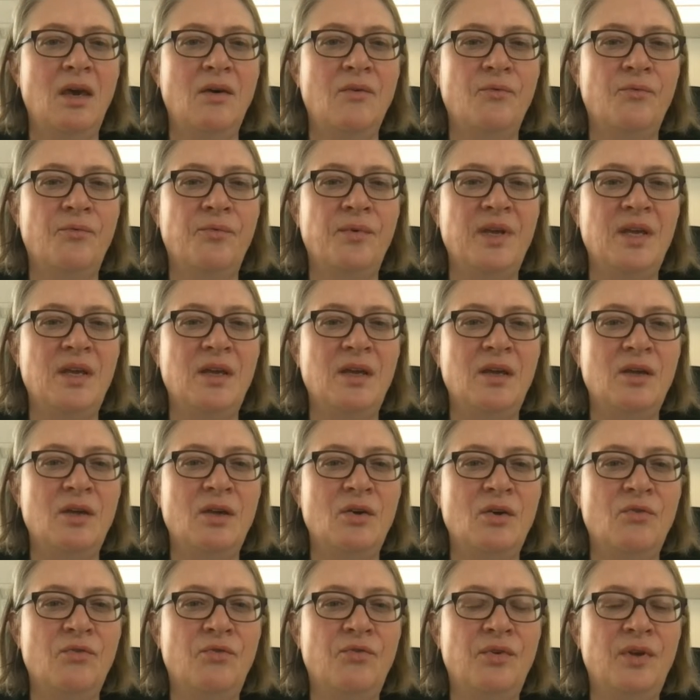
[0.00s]

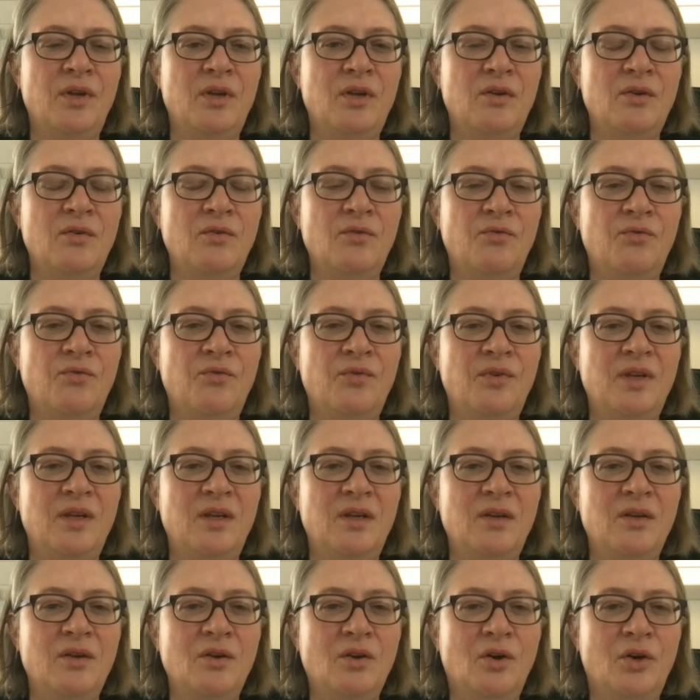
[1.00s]
we
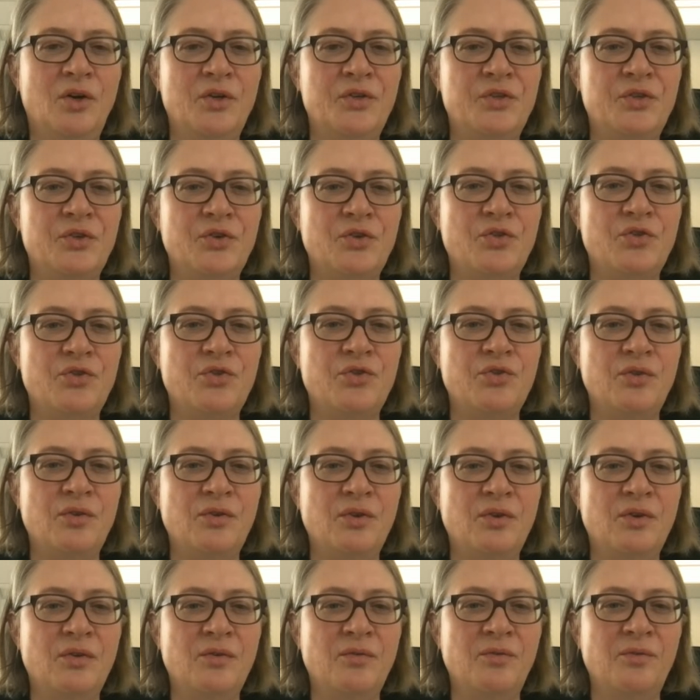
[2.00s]
also
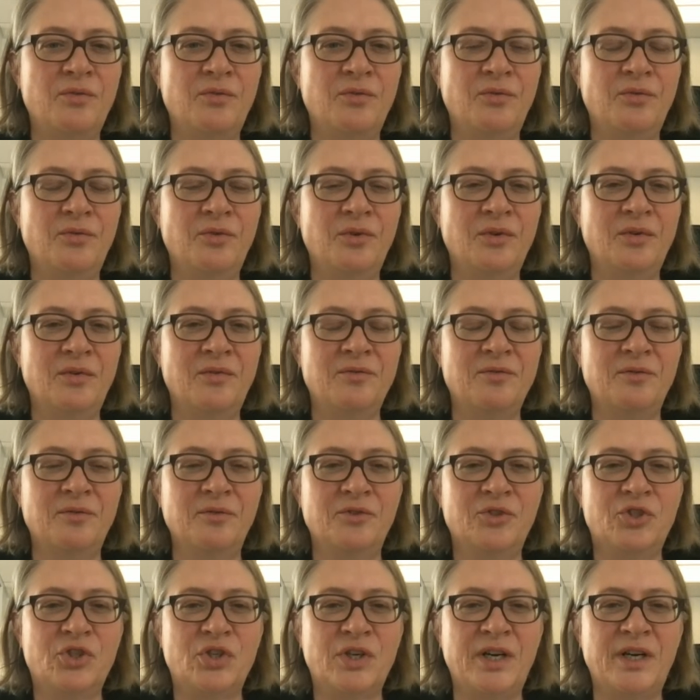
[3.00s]

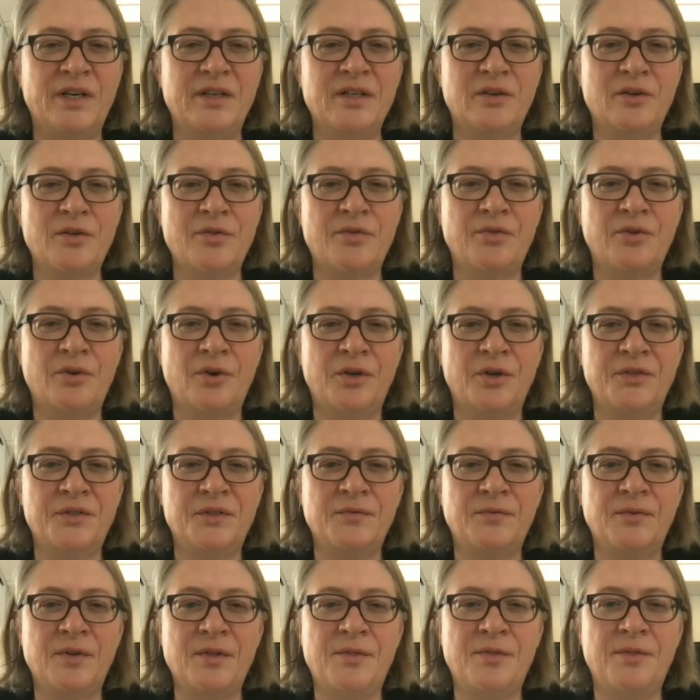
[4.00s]
shared our
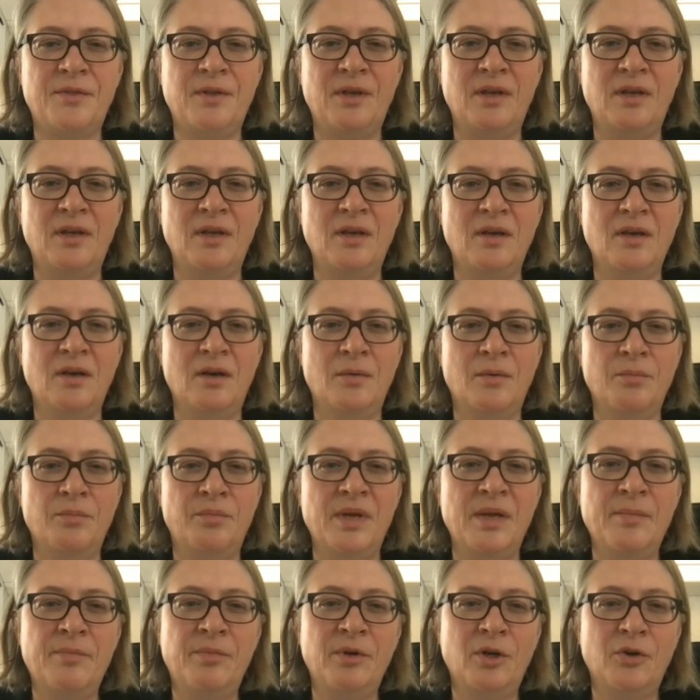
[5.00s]
thoughts with the
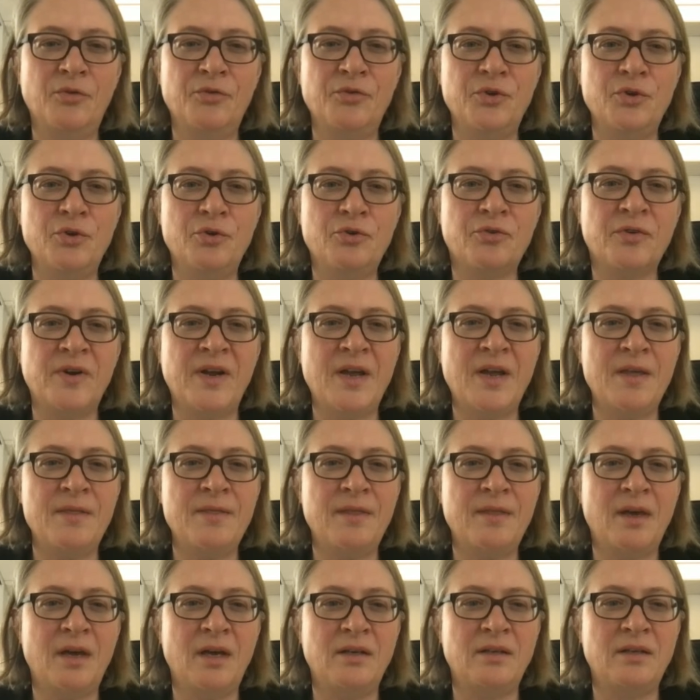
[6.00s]
people of Ukraine
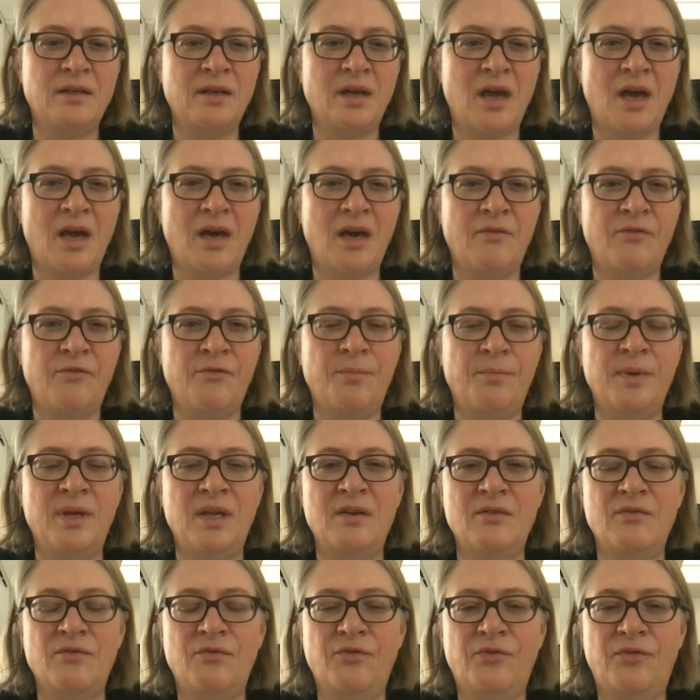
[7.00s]
that have
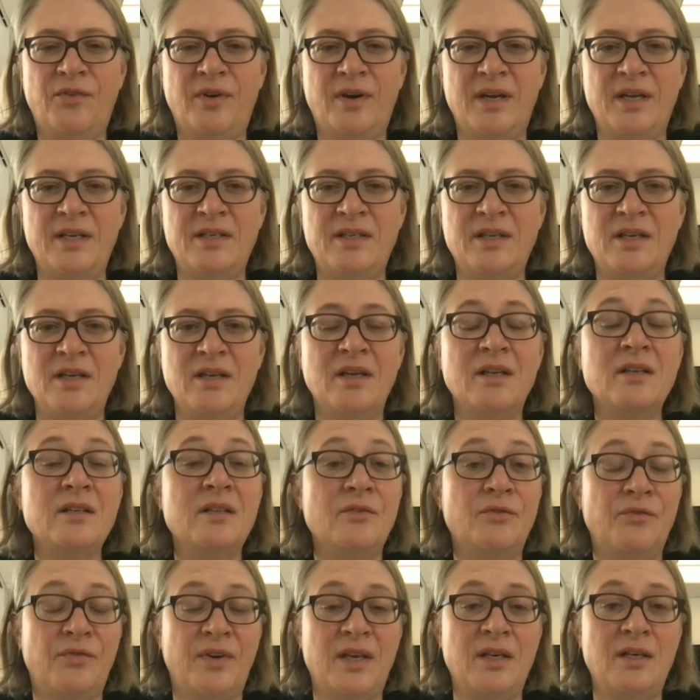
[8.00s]
been fighting and
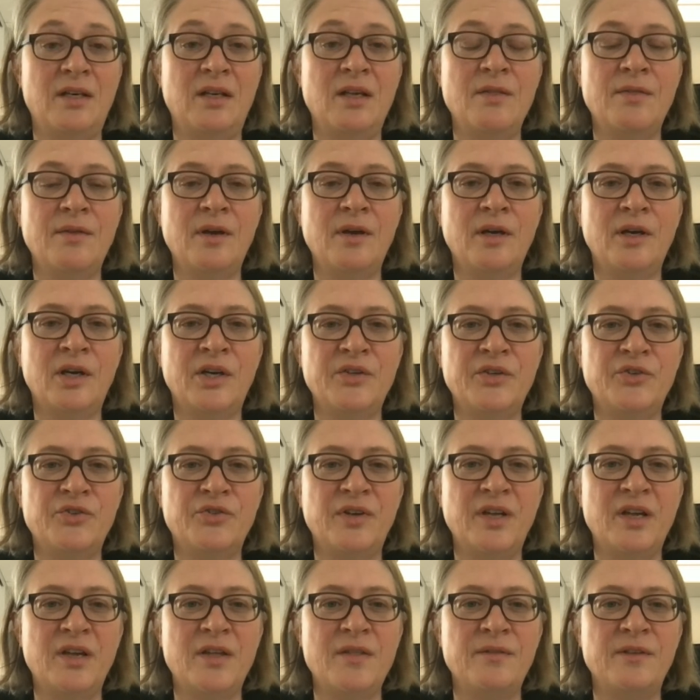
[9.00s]
defending their
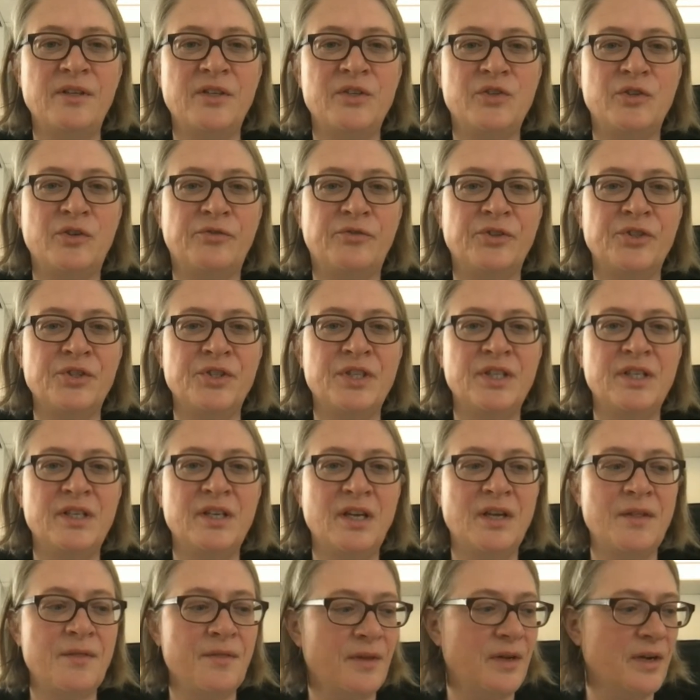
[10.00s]
country and their sovereignty
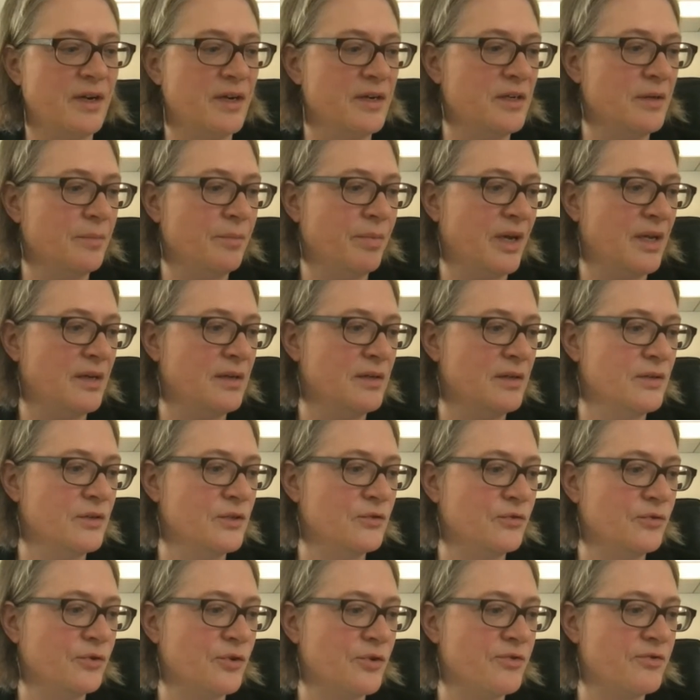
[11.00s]
and their
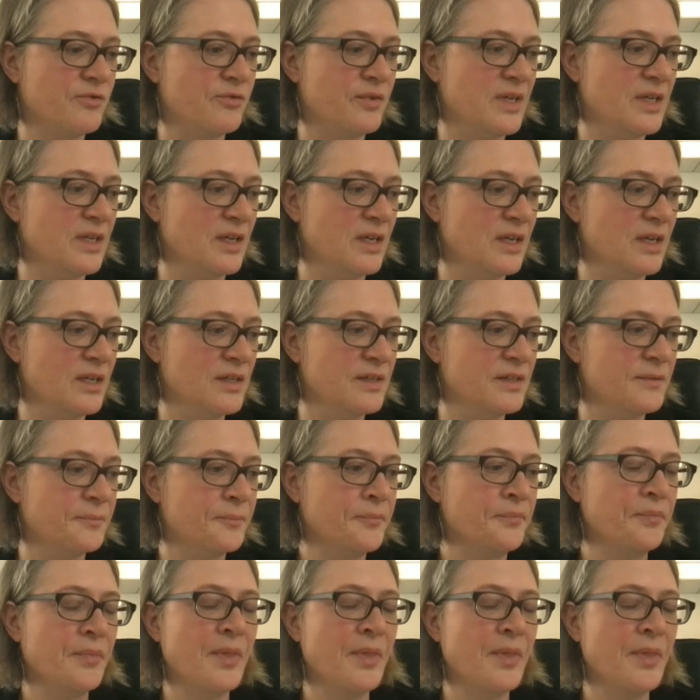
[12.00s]
independence for 3 years.